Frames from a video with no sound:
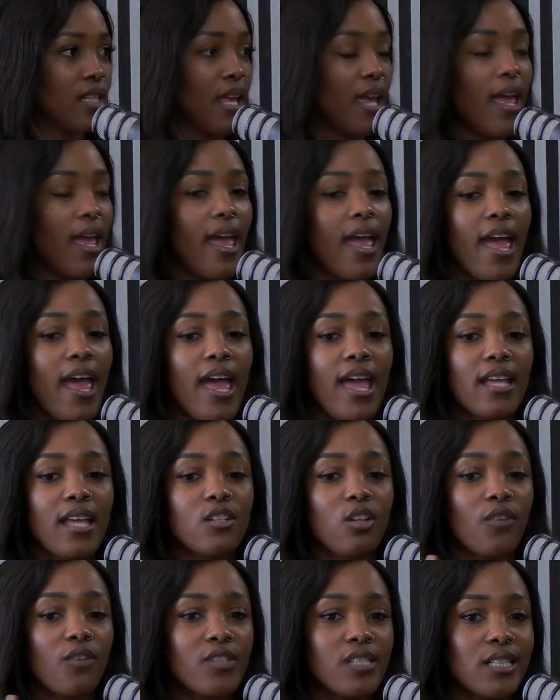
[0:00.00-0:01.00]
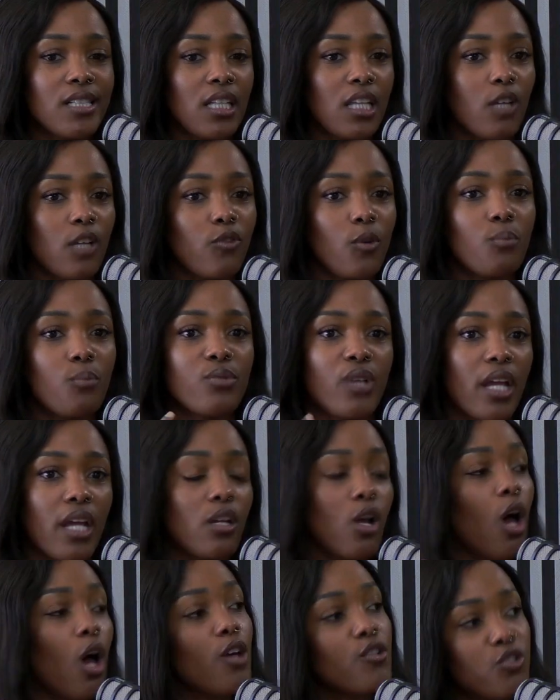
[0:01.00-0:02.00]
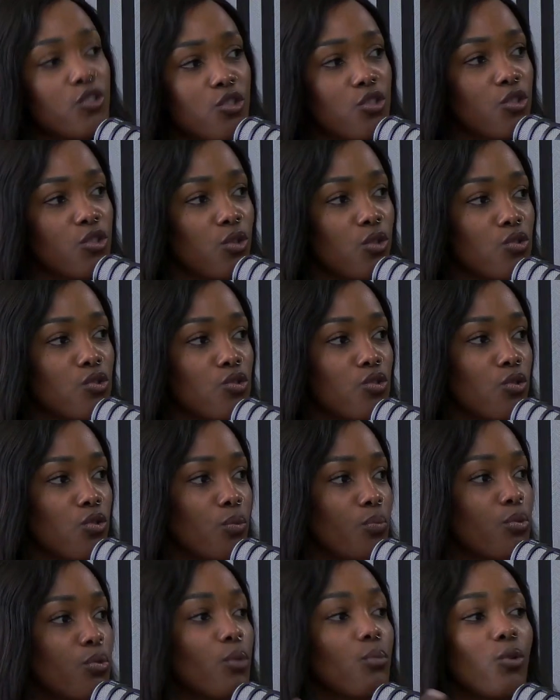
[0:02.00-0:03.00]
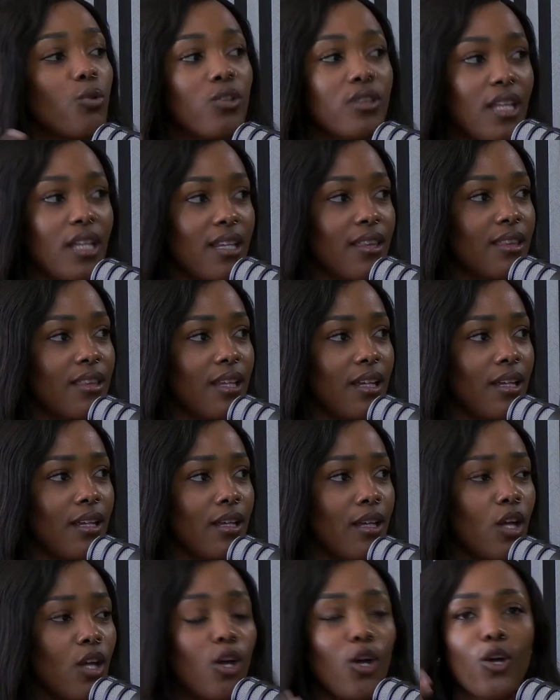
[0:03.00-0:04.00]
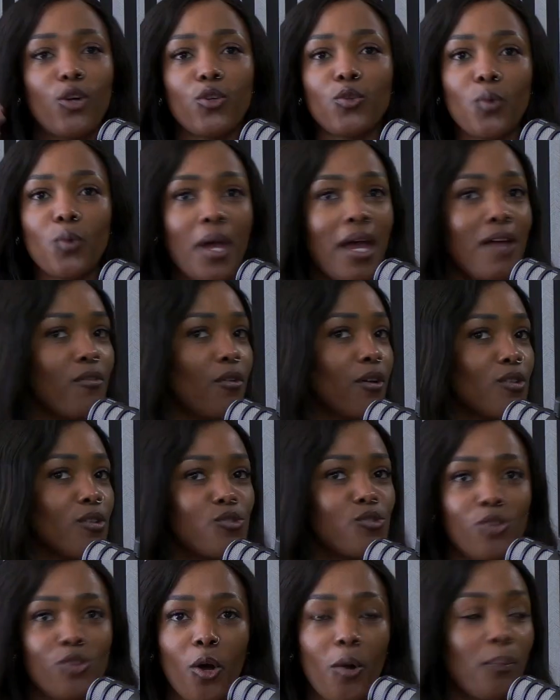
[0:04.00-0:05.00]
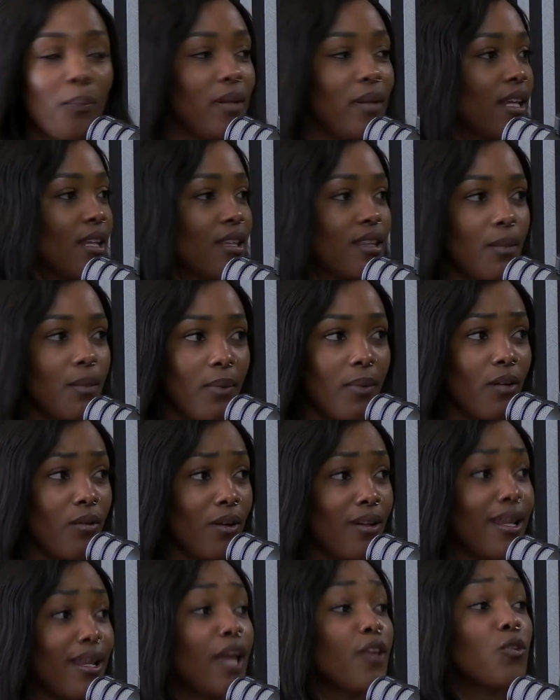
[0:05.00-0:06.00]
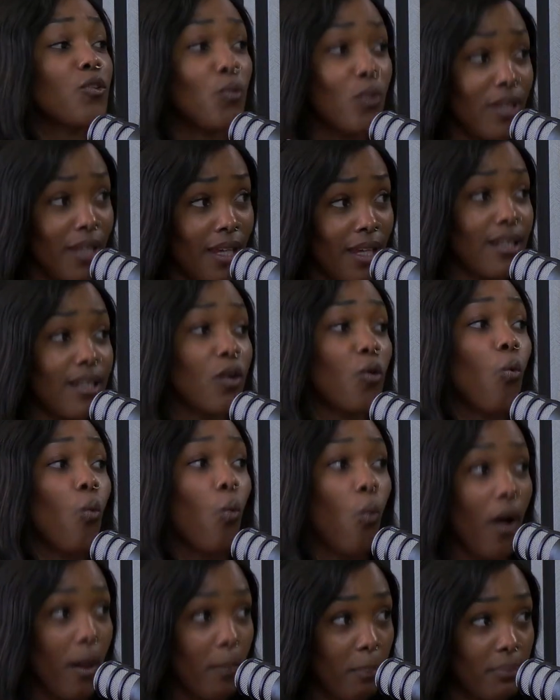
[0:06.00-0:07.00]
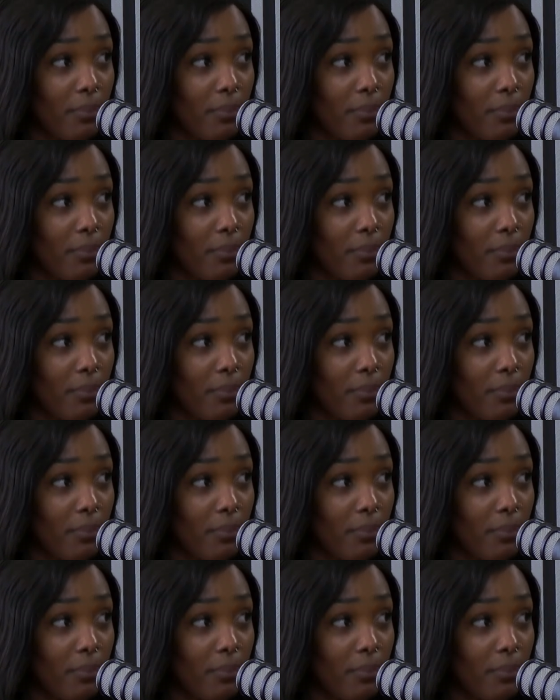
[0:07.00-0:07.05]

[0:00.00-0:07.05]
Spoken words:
And obviously if a brand asks you to promote their thing, you have a song playing in the background and you're getting WAP.